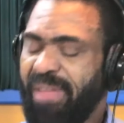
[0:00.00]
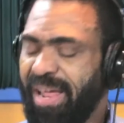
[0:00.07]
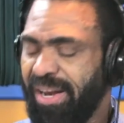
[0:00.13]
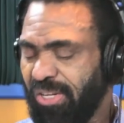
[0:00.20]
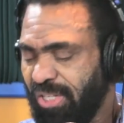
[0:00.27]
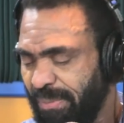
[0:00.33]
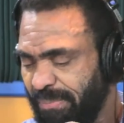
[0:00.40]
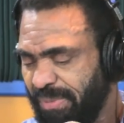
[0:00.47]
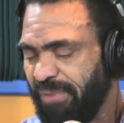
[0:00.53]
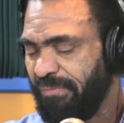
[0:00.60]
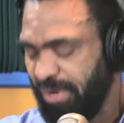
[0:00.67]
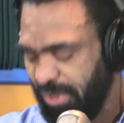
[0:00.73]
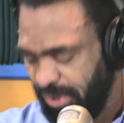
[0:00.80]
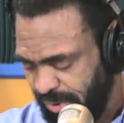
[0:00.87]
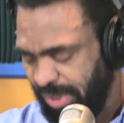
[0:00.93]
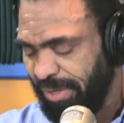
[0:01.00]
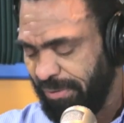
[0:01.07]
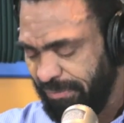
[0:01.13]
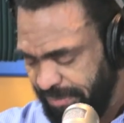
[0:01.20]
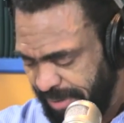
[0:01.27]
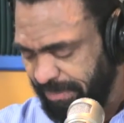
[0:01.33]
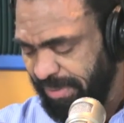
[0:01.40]
And right? that is something for us to
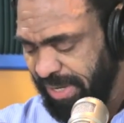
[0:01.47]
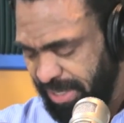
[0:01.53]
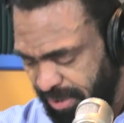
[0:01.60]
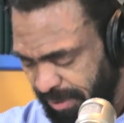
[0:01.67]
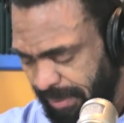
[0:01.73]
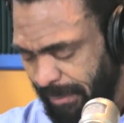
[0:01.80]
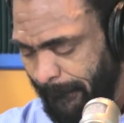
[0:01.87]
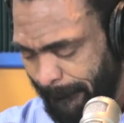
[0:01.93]
learn from, that. yes.